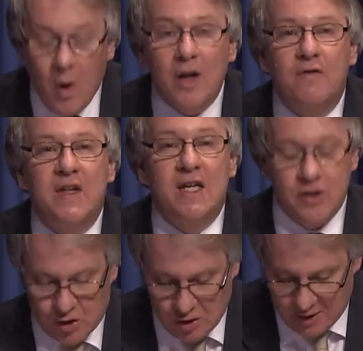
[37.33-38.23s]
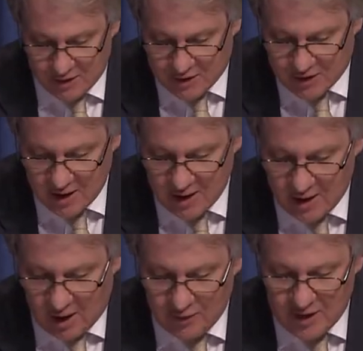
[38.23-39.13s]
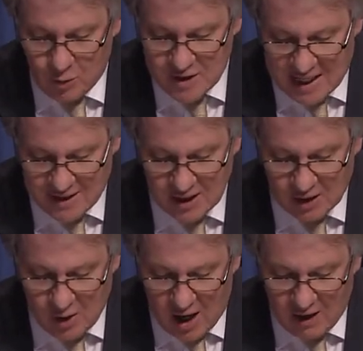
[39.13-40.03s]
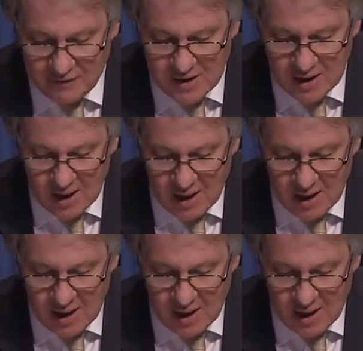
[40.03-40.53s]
one of the instruments on the Rosetta craft,